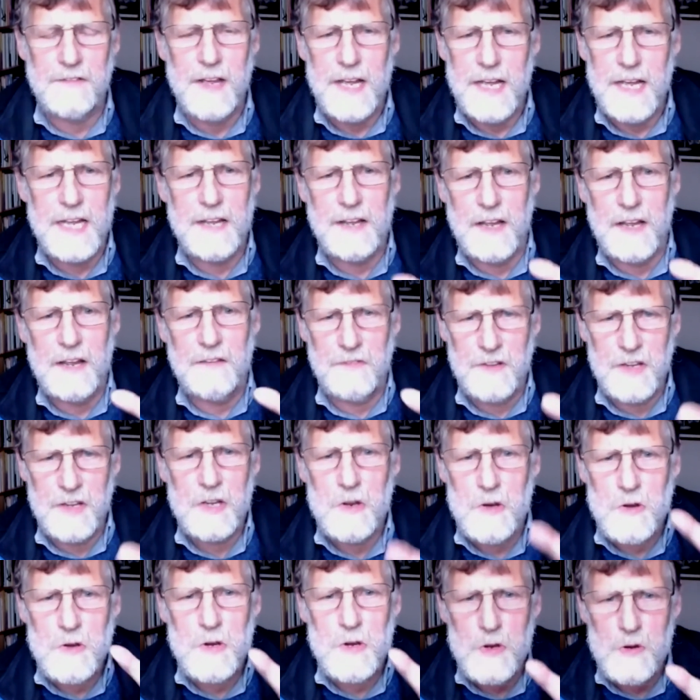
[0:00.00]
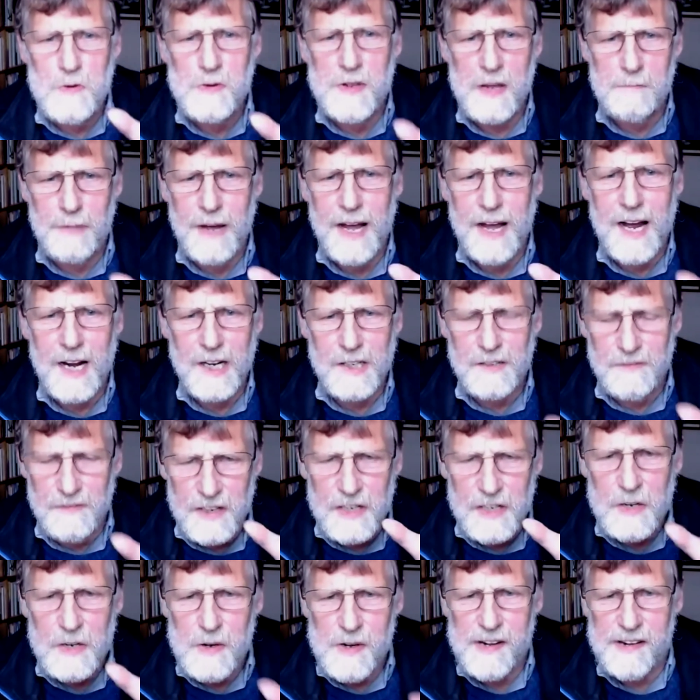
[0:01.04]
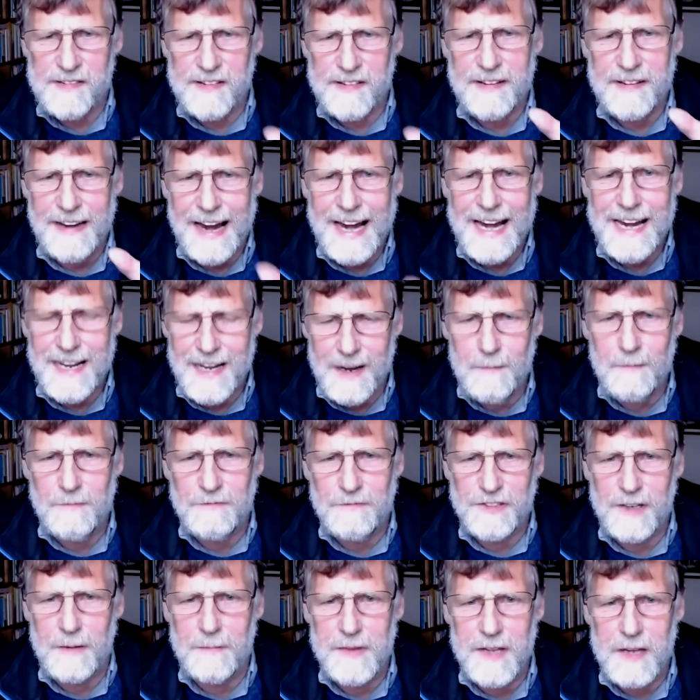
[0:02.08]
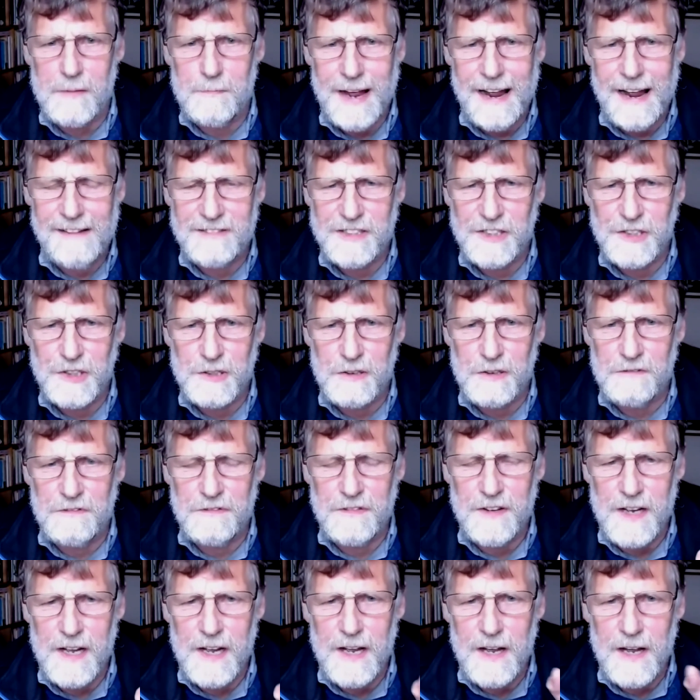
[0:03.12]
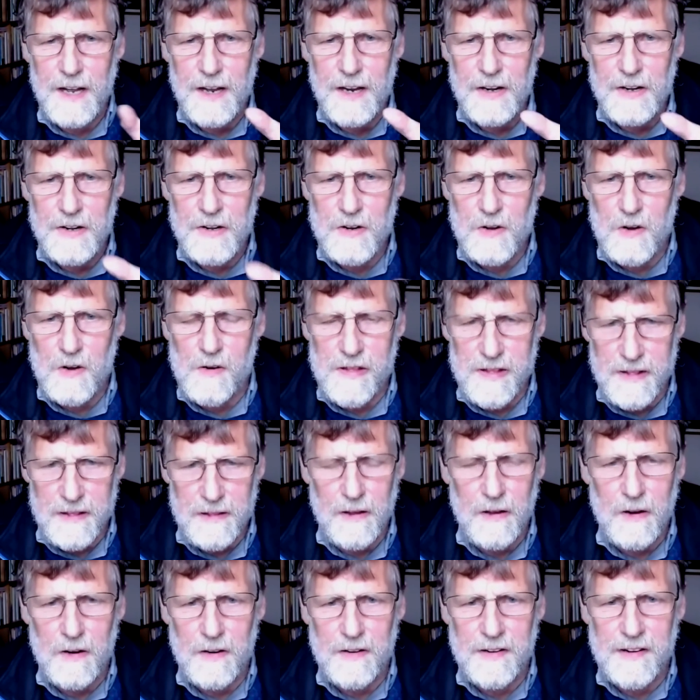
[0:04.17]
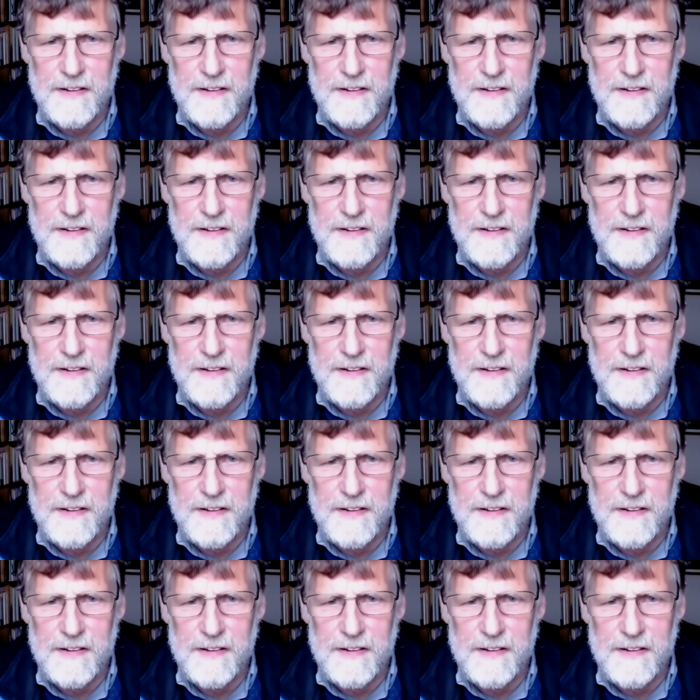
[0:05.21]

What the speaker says: If you knew the part of Lewis that I come from, the parish of North Loch,